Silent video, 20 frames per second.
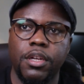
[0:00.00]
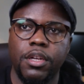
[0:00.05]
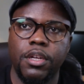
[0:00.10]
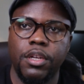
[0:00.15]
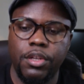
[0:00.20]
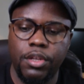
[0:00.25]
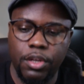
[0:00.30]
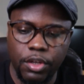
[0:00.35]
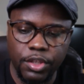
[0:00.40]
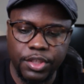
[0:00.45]

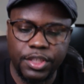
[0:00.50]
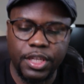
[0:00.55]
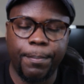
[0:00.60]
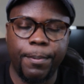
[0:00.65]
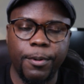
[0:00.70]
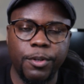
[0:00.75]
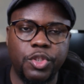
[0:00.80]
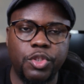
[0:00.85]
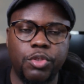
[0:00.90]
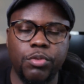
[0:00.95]
You're not
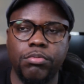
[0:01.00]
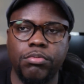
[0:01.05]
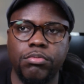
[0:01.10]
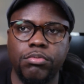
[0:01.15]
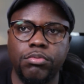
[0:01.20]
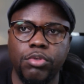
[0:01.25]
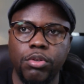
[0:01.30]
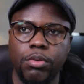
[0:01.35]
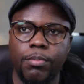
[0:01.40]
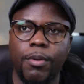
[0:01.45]
supposed to
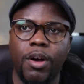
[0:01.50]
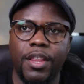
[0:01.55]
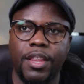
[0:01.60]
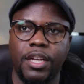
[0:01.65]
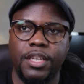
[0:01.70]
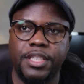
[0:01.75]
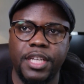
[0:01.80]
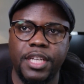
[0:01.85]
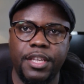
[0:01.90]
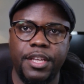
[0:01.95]
rule more
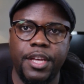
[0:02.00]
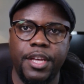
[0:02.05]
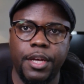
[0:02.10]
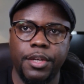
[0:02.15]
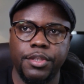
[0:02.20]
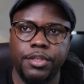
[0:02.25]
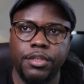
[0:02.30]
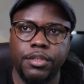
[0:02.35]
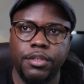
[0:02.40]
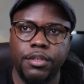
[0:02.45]
than 10
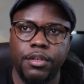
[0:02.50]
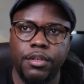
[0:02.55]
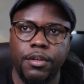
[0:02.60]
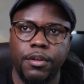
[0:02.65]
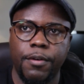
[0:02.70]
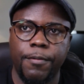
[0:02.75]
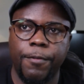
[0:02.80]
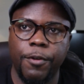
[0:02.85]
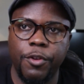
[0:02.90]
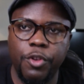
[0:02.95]
years
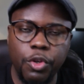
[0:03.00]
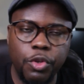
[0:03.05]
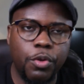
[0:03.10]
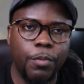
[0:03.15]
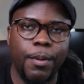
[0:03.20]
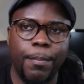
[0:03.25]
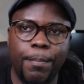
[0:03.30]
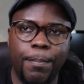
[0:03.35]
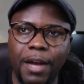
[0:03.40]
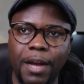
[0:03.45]
for you to
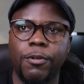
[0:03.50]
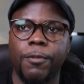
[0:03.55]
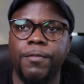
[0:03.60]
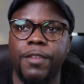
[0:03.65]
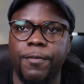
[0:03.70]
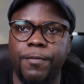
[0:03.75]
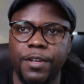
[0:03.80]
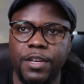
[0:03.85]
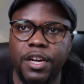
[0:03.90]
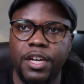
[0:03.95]
be part of the
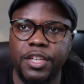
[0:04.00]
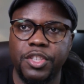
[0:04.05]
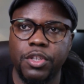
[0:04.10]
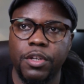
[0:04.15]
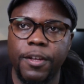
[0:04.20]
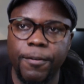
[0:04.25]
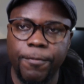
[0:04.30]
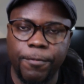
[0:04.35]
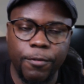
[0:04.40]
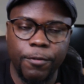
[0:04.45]
federation.
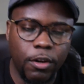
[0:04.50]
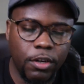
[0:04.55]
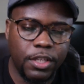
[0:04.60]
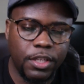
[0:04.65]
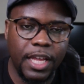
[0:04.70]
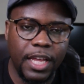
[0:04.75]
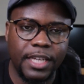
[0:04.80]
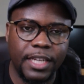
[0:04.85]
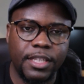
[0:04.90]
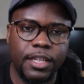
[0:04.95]
If not
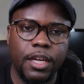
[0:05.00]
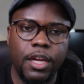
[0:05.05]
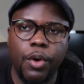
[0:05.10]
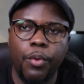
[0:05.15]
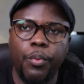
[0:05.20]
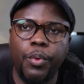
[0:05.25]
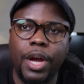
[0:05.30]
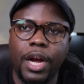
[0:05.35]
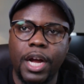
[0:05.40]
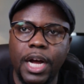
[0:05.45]
that,
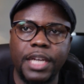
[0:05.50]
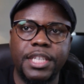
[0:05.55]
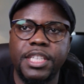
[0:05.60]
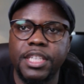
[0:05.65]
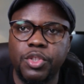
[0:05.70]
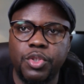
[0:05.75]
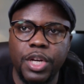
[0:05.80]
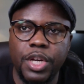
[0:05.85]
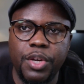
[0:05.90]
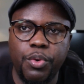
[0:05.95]
we are cutting
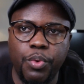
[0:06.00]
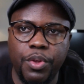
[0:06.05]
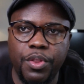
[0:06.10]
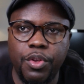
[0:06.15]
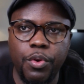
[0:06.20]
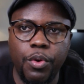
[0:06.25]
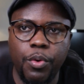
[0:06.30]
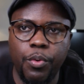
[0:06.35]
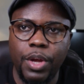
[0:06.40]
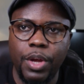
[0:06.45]
trade with
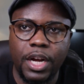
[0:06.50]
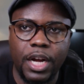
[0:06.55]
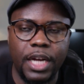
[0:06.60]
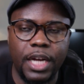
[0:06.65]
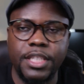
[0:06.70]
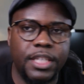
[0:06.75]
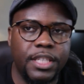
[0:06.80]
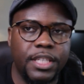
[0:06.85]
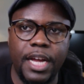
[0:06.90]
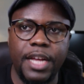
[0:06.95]
you, we are
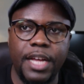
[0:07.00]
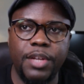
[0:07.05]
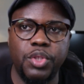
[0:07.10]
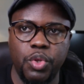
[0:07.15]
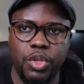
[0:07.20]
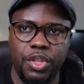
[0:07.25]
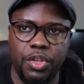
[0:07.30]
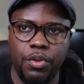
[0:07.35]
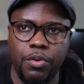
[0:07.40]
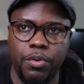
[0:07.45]
cutting ties
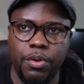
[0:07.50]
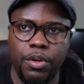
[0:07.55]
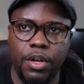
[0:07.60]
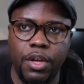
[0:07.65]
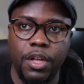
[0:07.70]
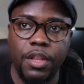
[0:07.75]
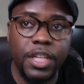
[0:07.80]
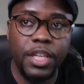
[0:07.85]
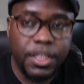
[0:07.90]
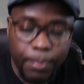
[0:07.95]
with you.
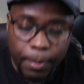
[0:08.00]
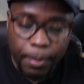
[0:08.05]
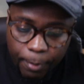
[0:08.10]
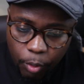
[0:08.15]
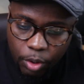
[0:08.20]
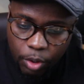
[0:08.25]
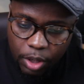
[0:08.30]
These people will